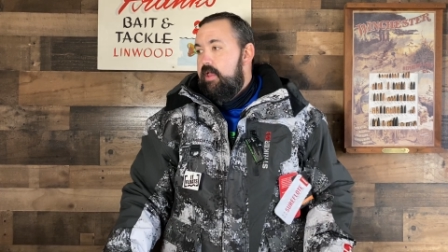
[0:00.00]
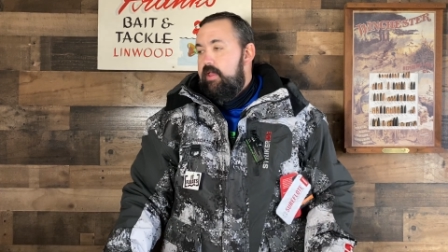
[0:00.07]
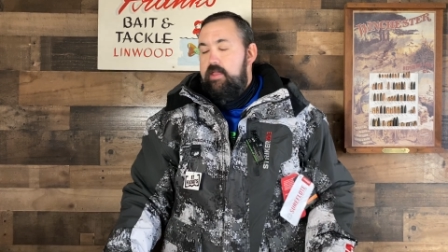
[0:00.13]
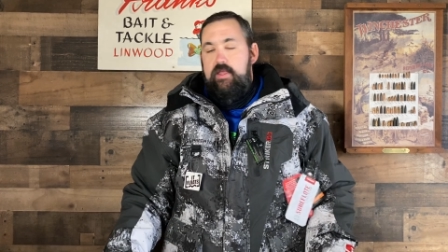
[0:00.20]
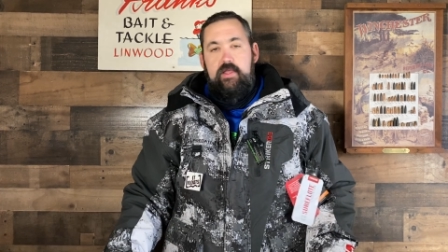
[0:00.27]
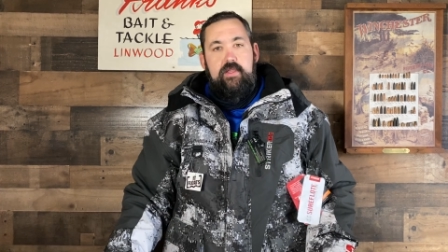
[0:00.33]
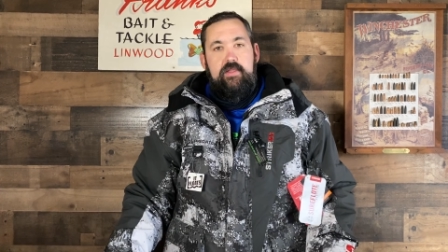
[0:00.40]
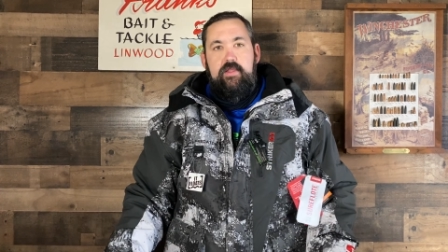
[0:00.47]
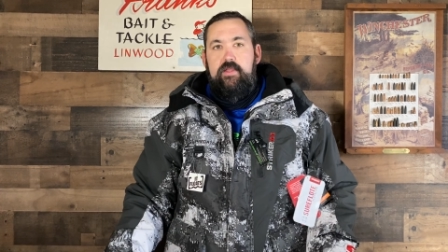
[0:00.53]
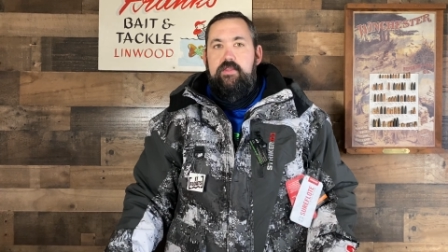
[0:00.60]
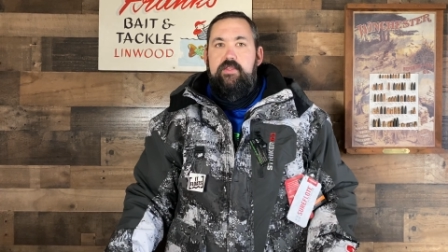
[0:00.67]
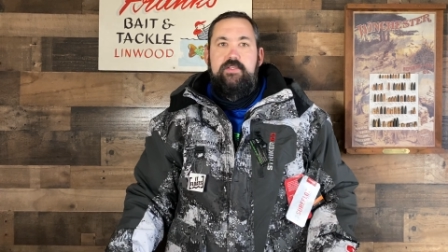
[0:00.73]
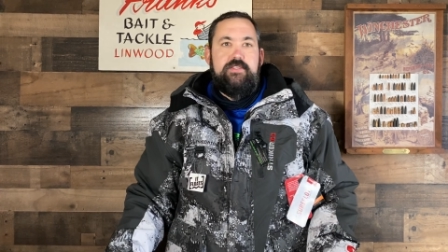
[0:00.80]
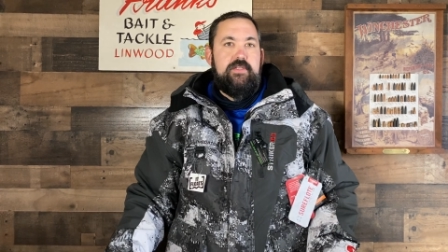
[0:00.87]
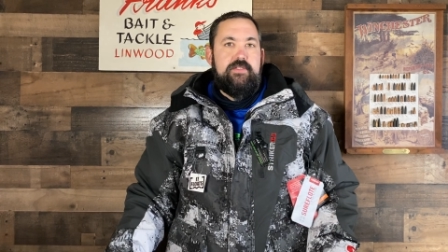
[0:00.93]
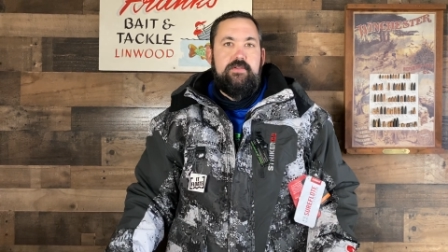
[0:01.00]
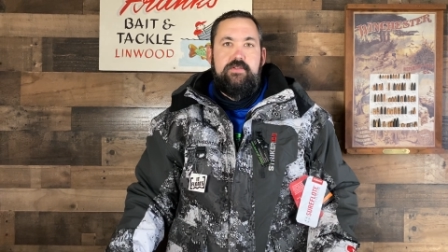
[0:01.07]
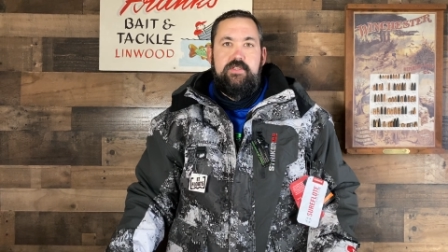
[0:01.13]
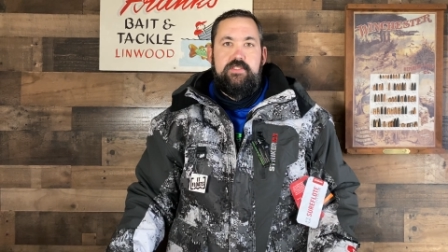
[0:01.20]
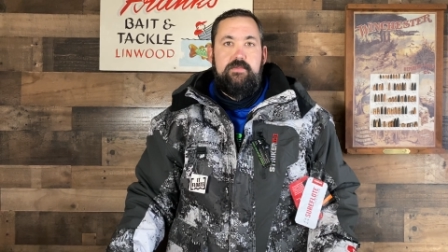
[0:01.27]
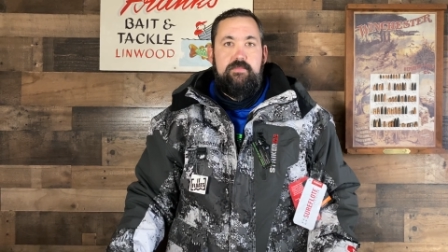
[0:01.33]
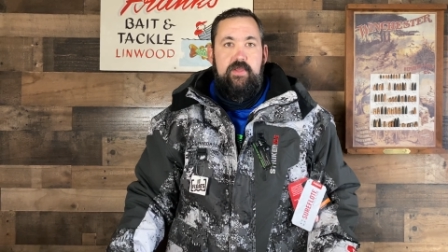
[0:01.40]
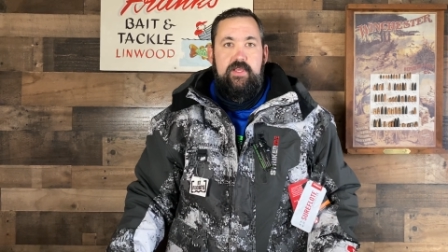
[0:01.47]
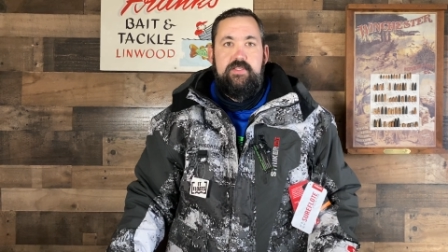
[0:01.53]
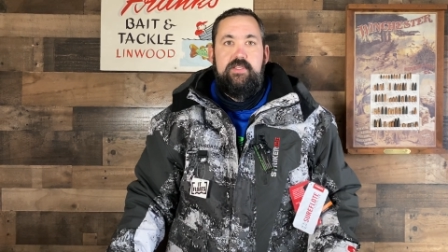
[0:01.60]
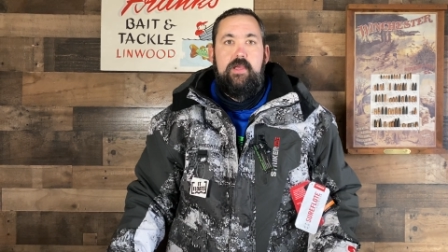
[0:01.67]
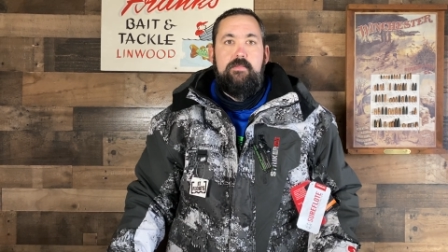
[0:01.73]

And and these things are just amazing.